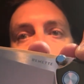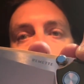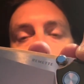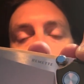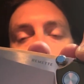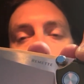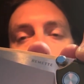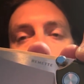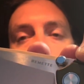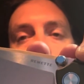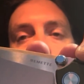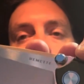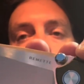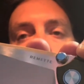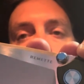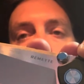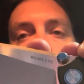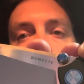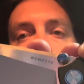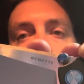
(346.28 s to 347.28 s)
See, we
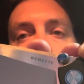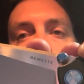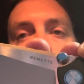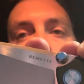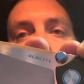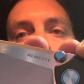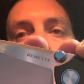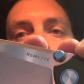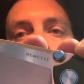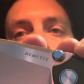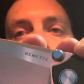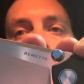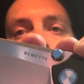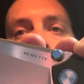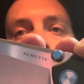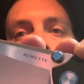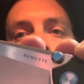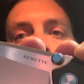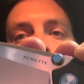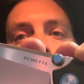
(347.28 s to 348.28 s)
got a
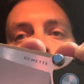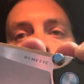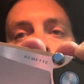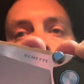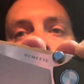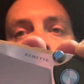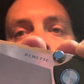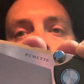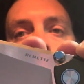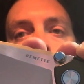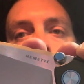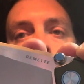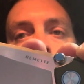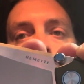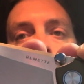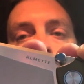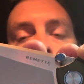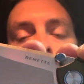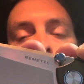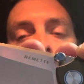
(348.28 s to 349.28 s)
nice bit of
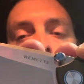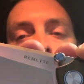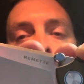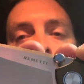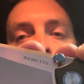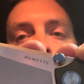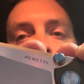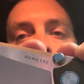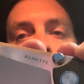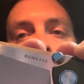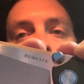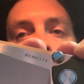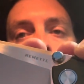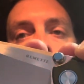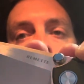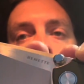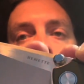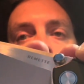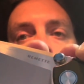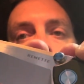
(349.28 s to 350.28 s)
separation there
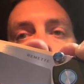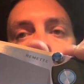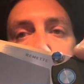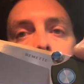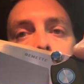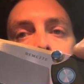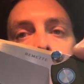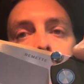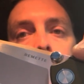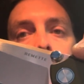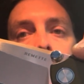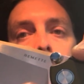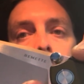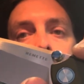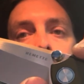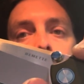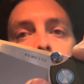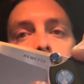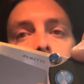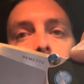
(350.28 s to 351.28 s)
between
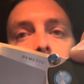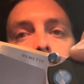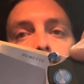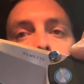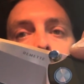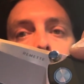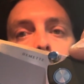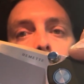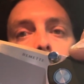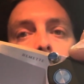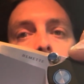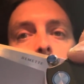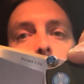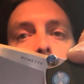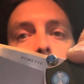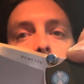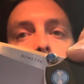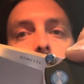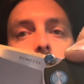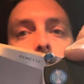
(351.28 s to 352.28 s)
this thick part of the
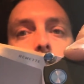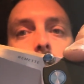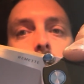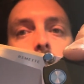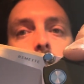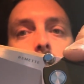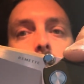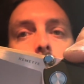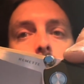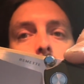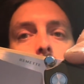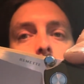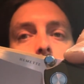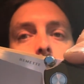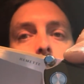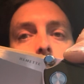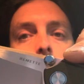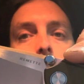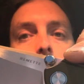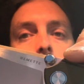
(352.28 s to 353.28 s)
plunge grind and the
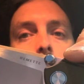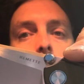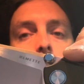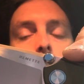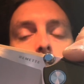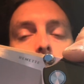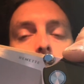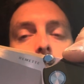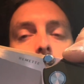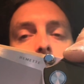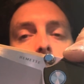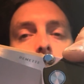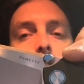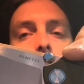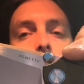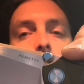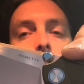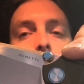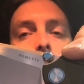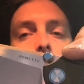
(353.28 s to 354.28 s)
edge terminations way down
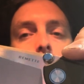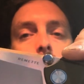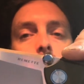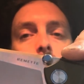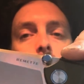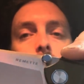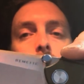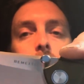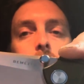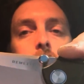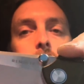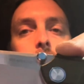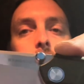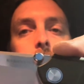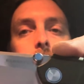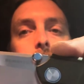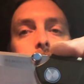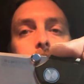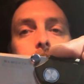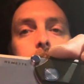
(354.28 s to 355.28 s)
here.
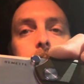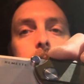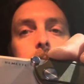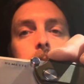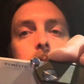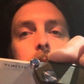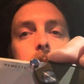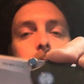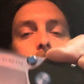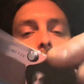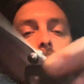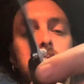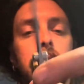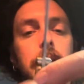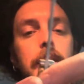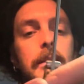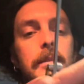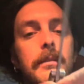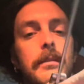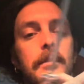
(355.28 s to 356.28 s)
That's
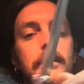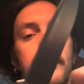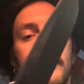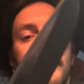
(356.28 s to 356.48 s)
great.